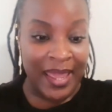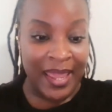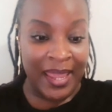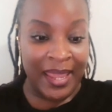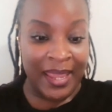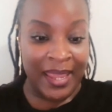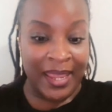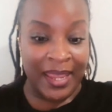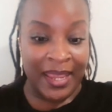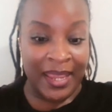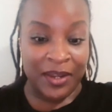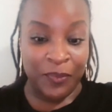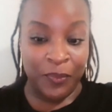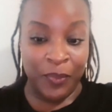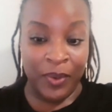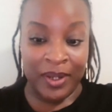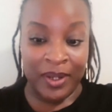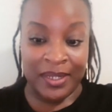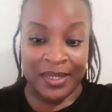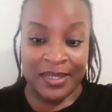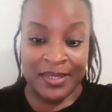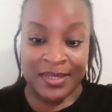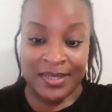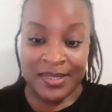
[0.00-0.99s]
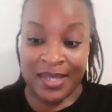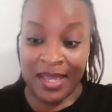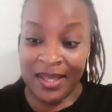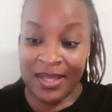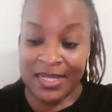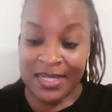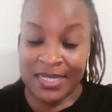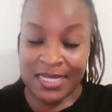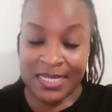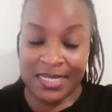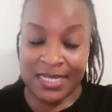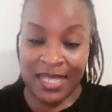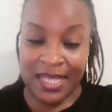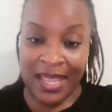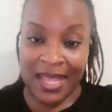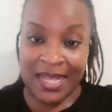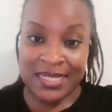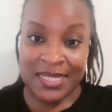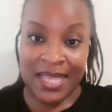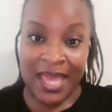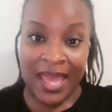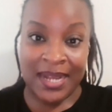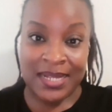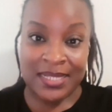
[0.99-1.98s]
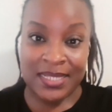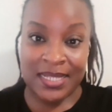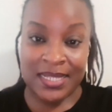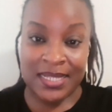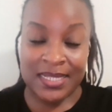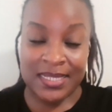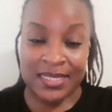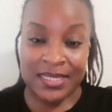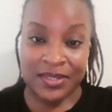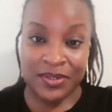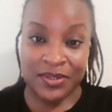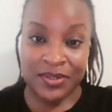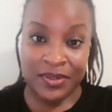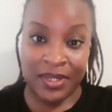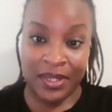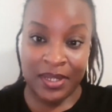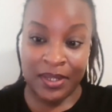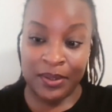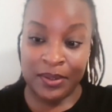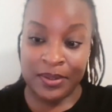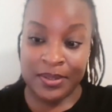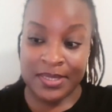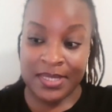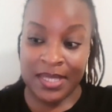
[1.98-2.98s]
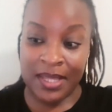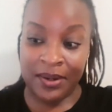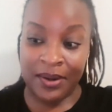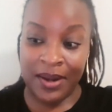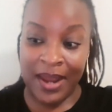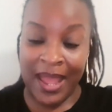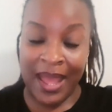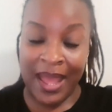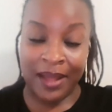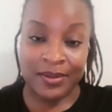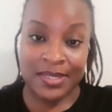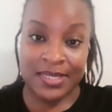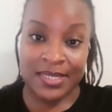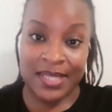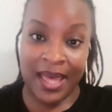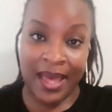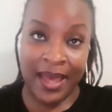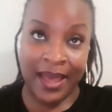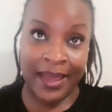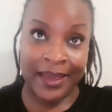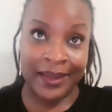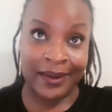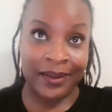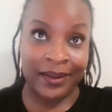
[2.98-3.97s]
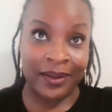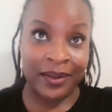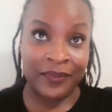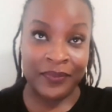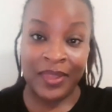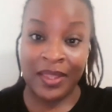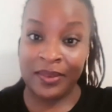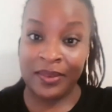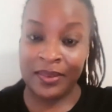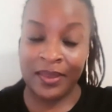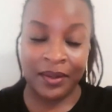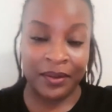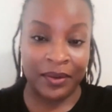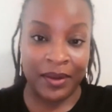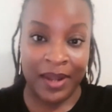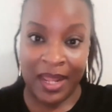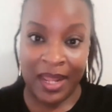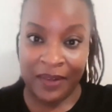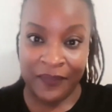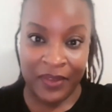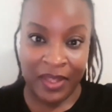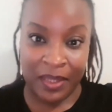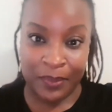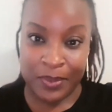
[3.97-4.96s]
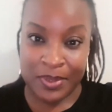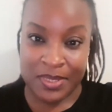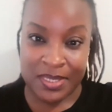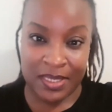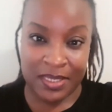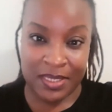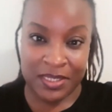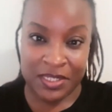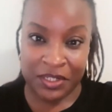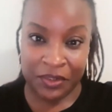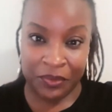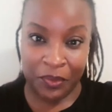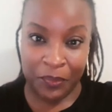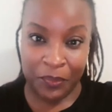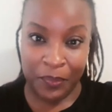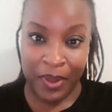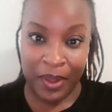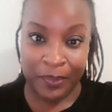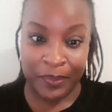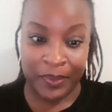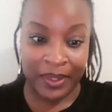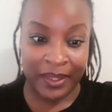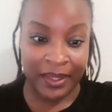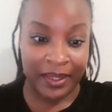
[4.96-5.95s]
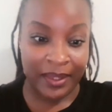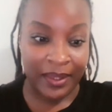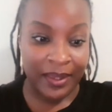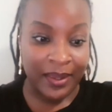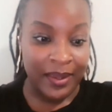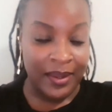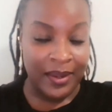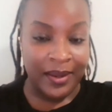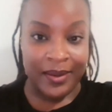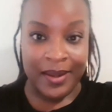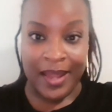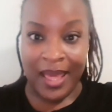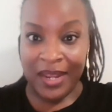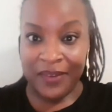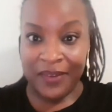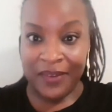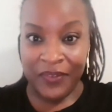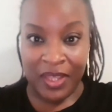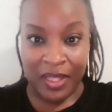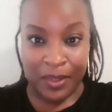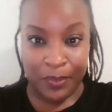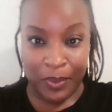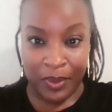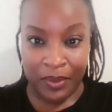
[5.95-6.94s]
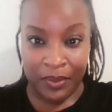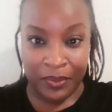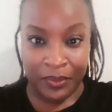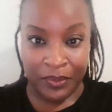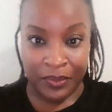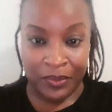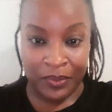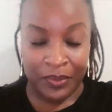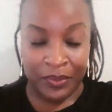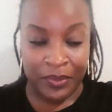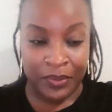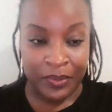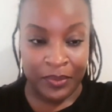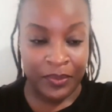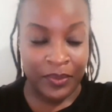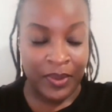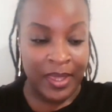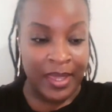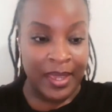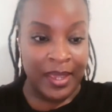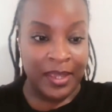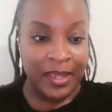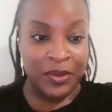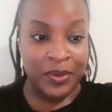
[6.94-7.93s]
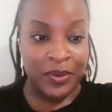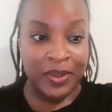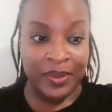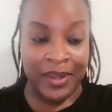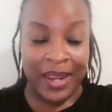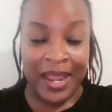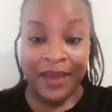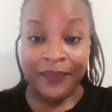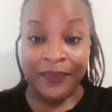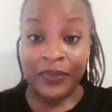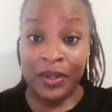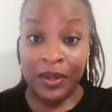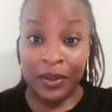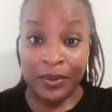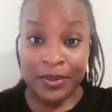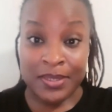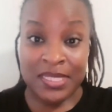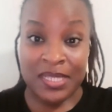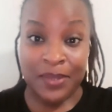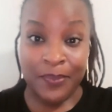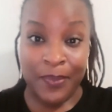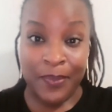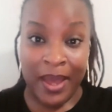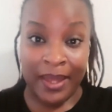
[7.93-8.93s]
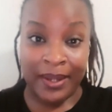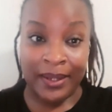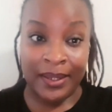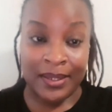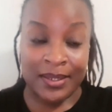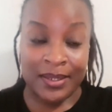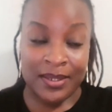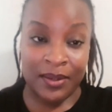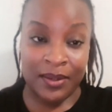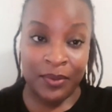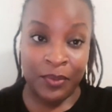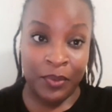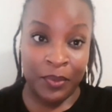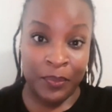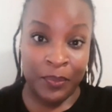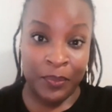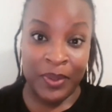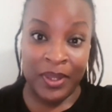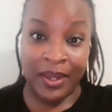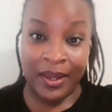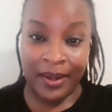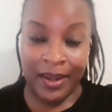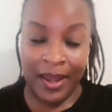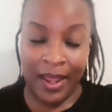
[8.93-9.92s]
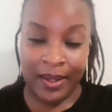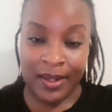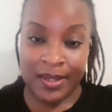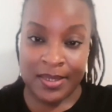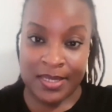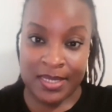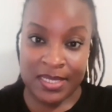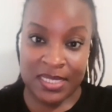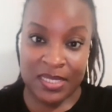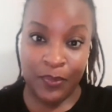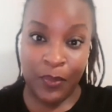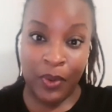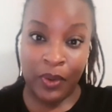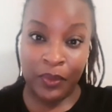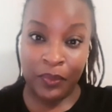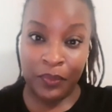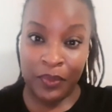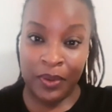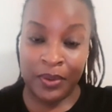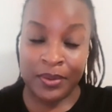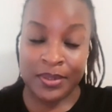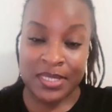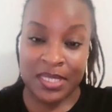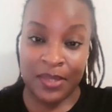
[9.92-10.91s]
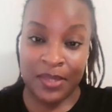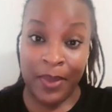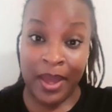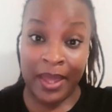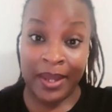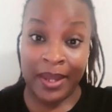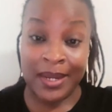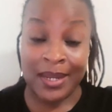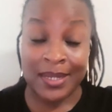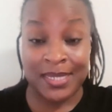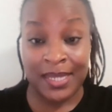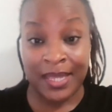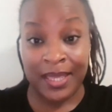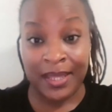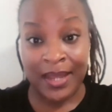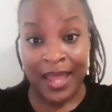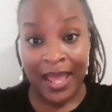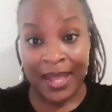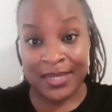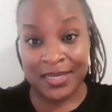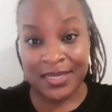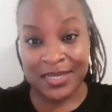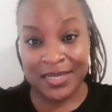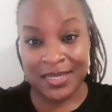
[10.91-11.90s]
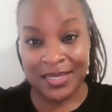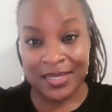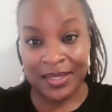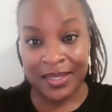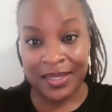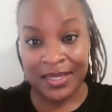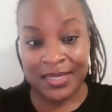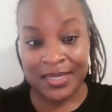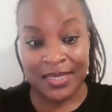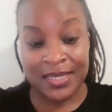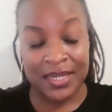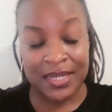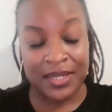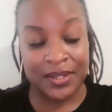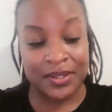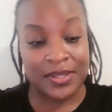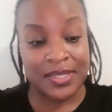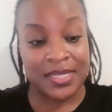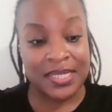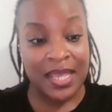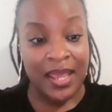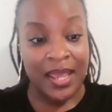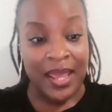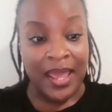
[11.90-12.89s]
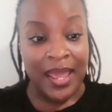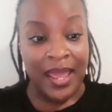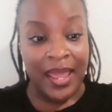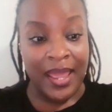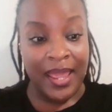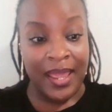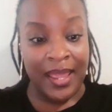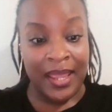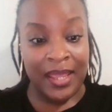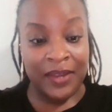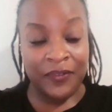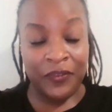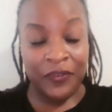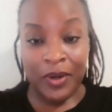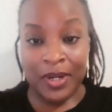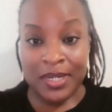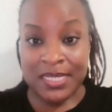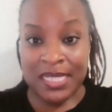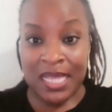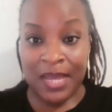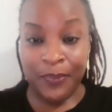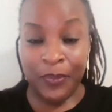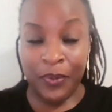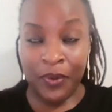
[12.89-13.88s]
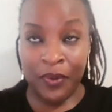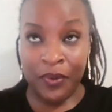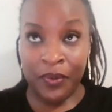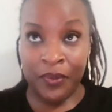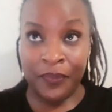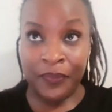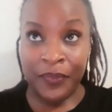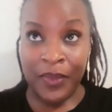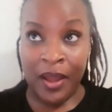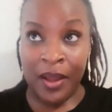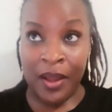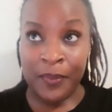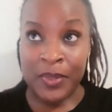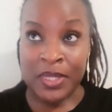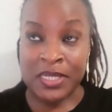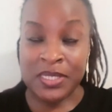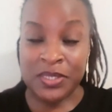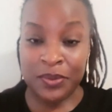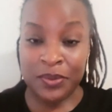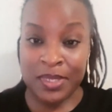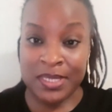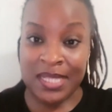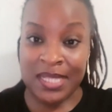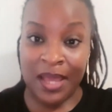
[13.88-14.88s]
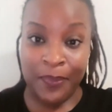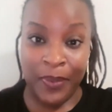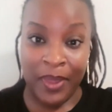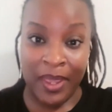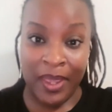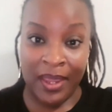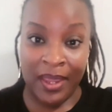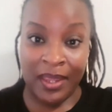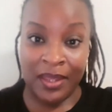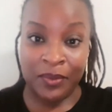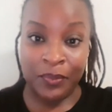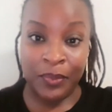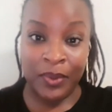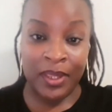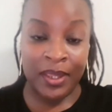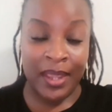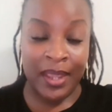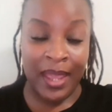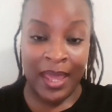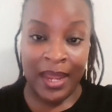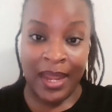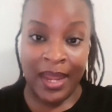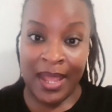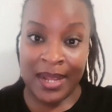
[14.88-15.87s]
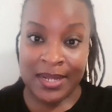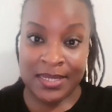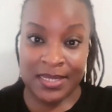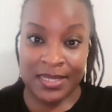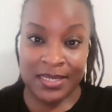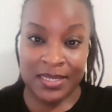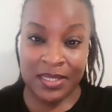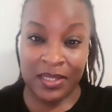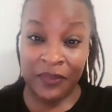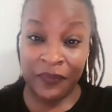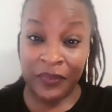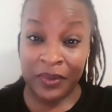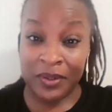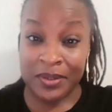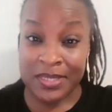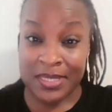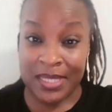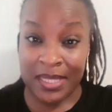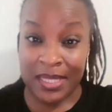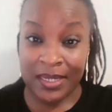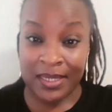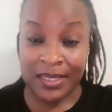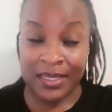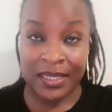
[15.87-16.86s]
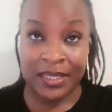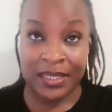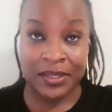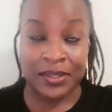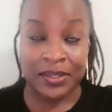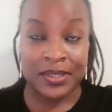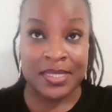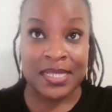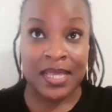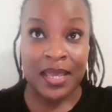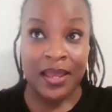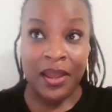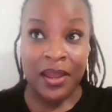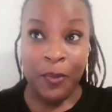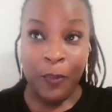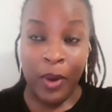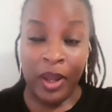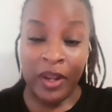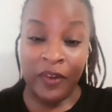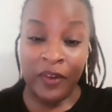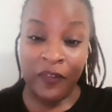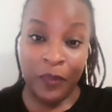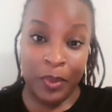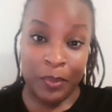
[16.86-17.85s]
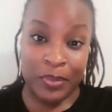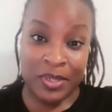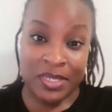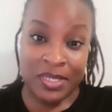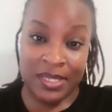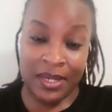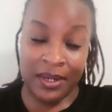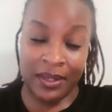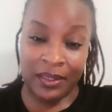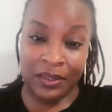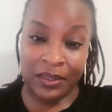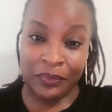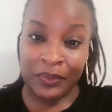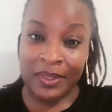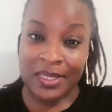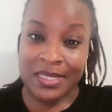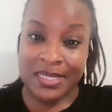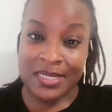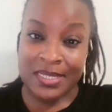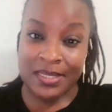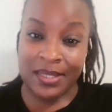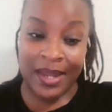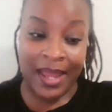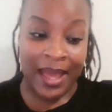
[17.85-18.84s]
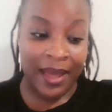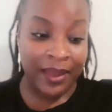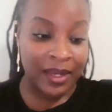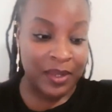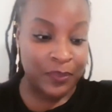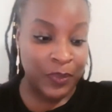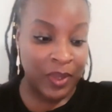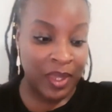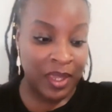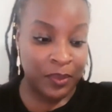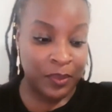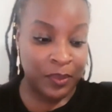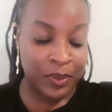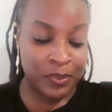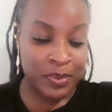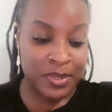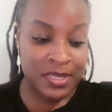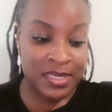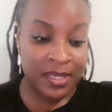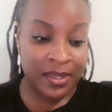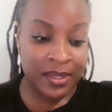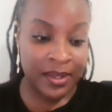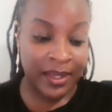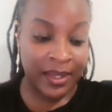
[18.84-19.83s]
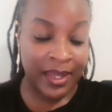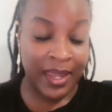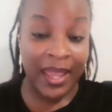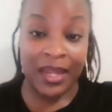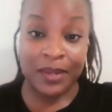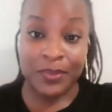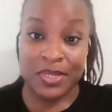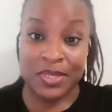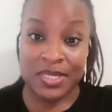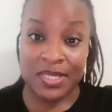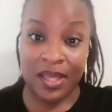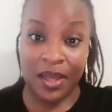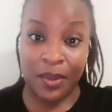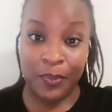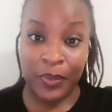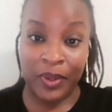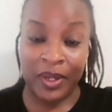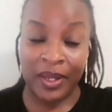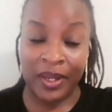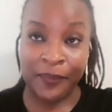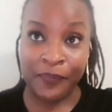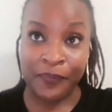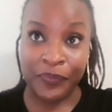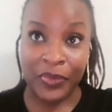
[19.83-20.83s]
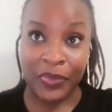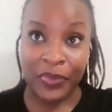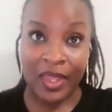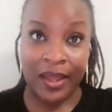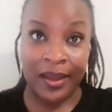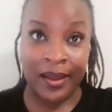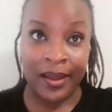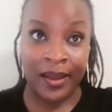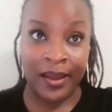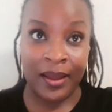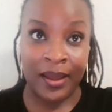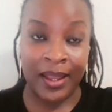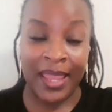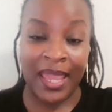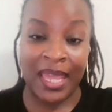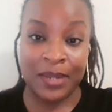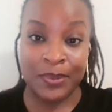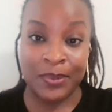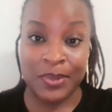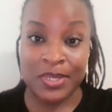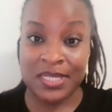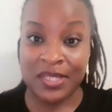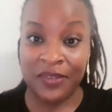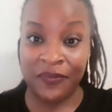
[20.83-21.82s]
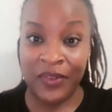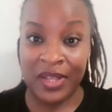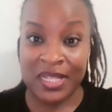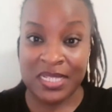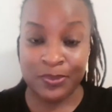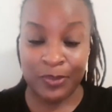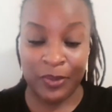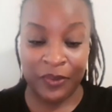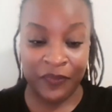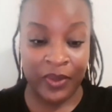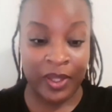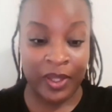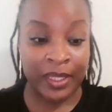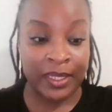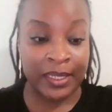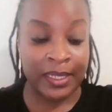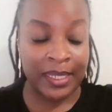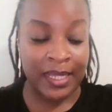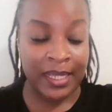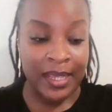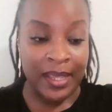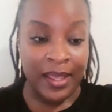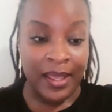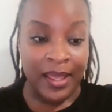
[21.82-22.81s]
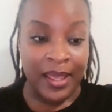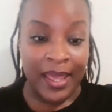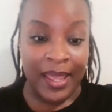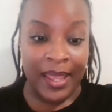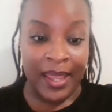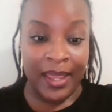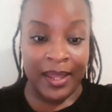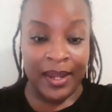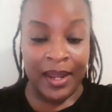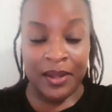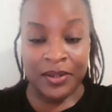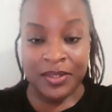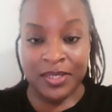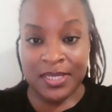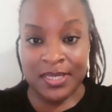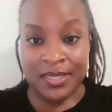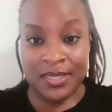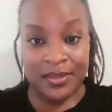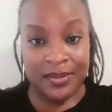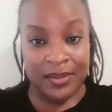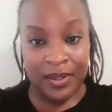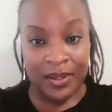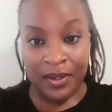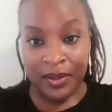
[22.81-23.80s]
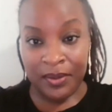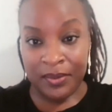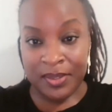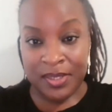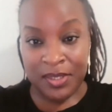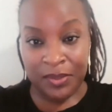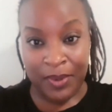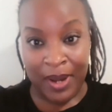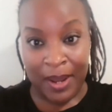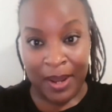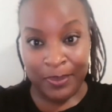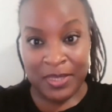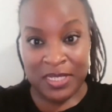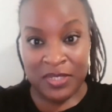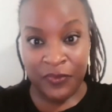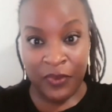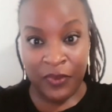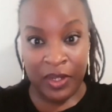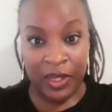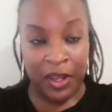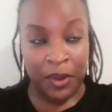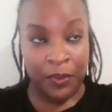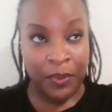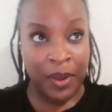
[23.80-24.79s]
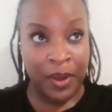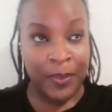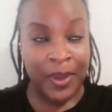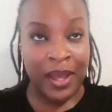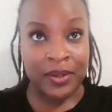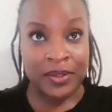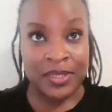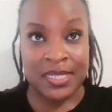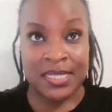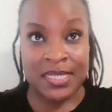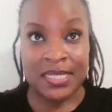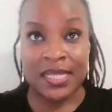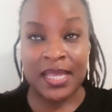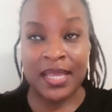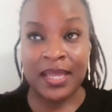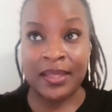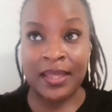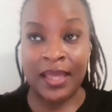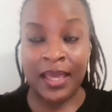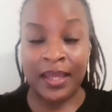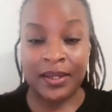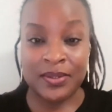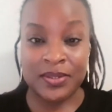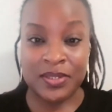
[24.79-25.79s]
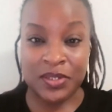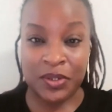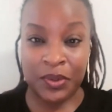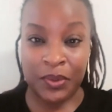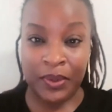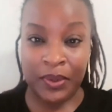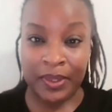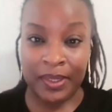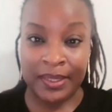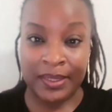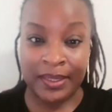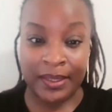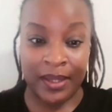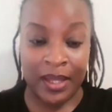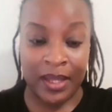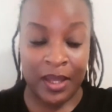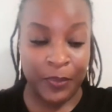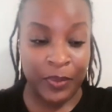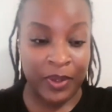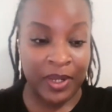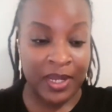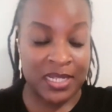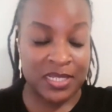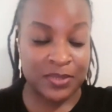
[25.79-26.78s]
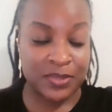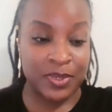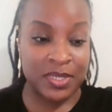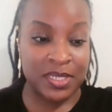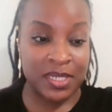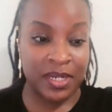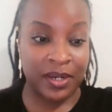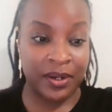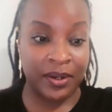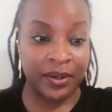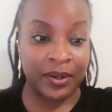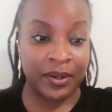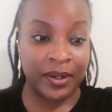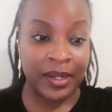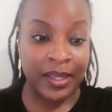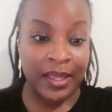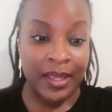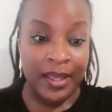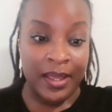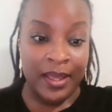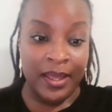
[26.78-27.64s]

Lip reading: And what he does is he has access to deals that are outside of that are not available to the general public, not available on Google. You either have to know somebody or be connected to someone who knows somebody to get access to these deals. And for example, as soon as I paid, we got access to the first set of deals. One of them in particular really stood out at me. It was a cannabis company, a cannabis investment fund. And I'll just, to wrap this video up, I'll just say that historically the company has returned